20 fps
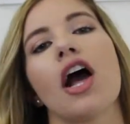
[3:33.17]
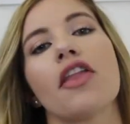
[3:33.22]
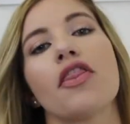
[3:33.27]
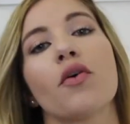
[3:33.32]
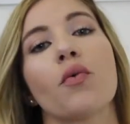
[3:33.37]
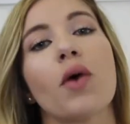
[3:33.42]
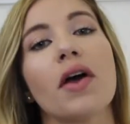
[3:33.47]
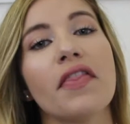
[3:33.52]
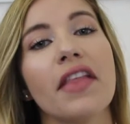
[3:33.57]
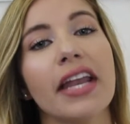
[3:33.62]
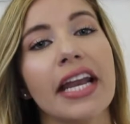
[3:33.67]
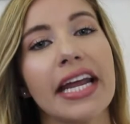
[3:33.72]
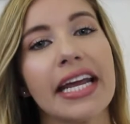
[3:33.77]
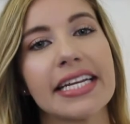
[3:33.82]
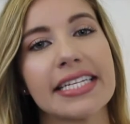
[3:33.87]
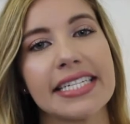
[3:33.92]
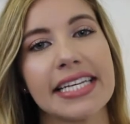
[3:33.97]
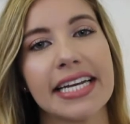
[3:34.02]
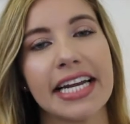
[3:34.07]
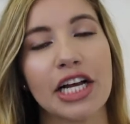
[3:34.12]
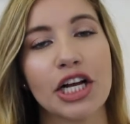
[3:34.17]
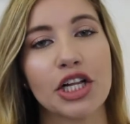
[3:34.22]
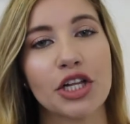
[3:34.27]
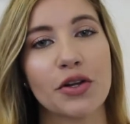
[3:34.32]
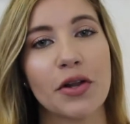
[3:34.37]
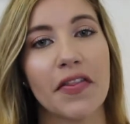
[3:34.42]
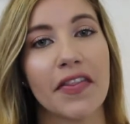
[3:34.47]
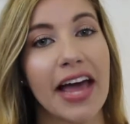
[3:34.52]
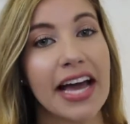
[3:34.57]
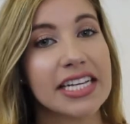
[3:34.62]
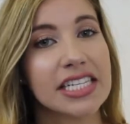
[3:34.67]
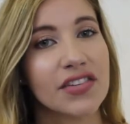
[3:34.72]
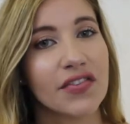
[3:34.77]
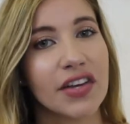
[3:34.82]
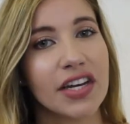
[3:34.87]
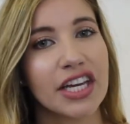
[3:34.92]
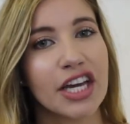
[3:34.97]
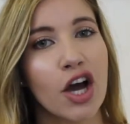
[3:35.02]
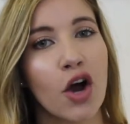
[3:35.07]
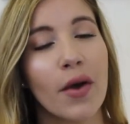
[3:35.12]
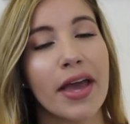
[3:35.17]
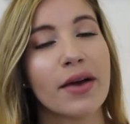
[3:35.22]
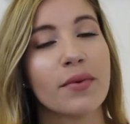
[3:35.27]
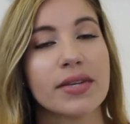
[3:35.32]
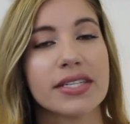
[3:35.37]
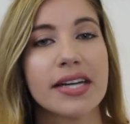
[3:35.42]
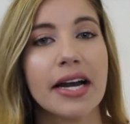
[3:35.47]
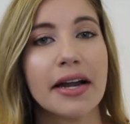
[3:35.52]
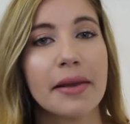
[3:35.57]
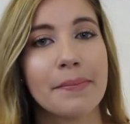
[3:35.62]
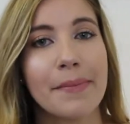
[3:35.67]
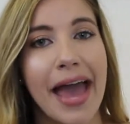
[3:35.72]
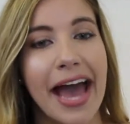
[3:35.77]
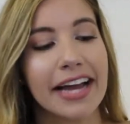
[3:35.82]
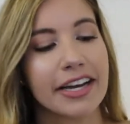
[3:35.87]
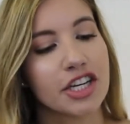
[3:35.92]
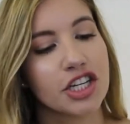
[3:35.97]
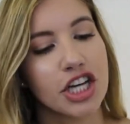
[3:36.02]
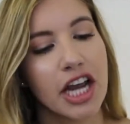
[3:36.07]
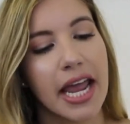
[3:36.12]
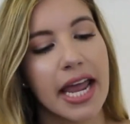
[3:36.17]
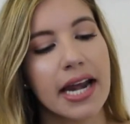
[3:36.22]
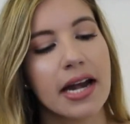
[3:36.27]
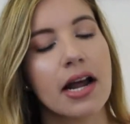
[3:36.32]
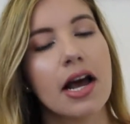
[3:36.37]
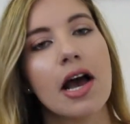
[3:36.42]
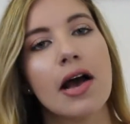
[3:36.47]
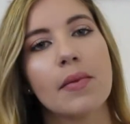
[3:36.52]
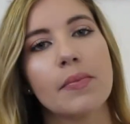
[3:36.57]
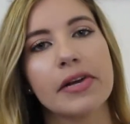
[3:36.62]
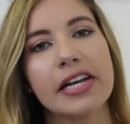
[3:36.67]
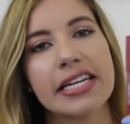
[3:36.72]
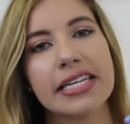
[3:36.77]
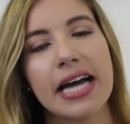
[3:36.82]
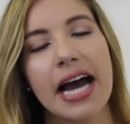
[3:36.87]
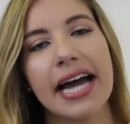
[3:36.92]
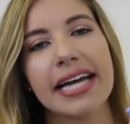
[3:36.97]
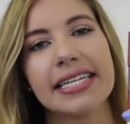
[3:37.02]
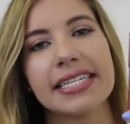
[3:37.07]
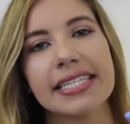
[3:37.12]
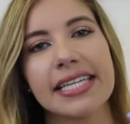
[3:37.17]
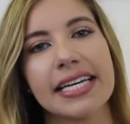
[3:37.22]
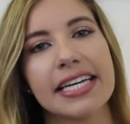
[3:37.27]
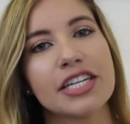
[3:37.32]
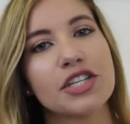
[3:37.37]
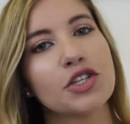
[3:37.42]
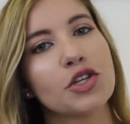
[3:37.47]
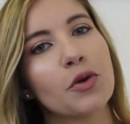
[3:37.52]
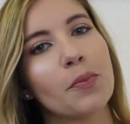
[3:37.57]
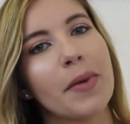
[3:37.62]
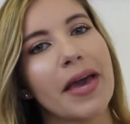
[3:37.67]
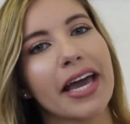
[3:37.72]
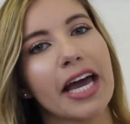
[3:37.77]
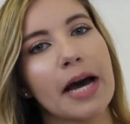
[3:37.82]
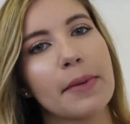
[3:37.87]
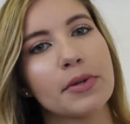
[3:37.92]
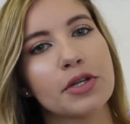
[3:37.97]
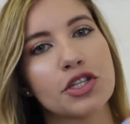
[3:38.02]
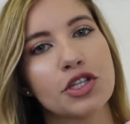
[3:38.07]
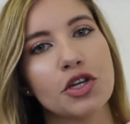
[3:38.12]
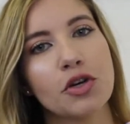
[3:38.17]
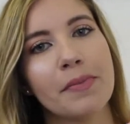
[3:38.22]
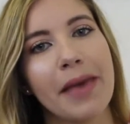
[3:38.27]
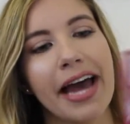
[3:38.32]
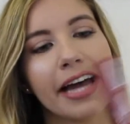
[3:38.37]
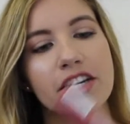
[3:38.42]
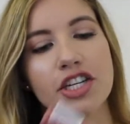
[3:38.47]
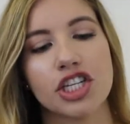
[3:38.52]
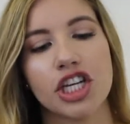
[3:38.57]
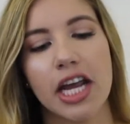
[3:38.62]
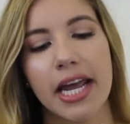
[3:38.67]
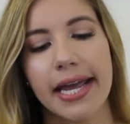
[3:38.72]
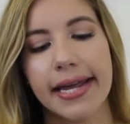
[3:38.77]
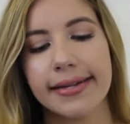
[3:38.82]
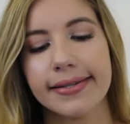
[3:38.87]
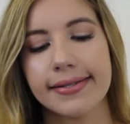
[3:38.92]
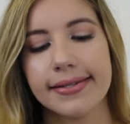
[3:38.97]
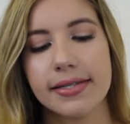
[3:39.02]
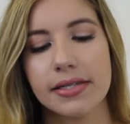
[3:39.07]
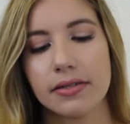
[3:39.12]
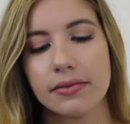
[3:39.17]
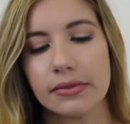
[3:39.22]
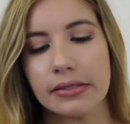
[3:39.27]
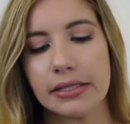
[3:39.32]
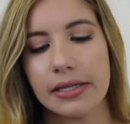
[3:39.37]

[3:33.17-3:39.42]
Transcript: The one that I did include in last video, it was not a matte shade, but I decided to pick up 2 matte shades.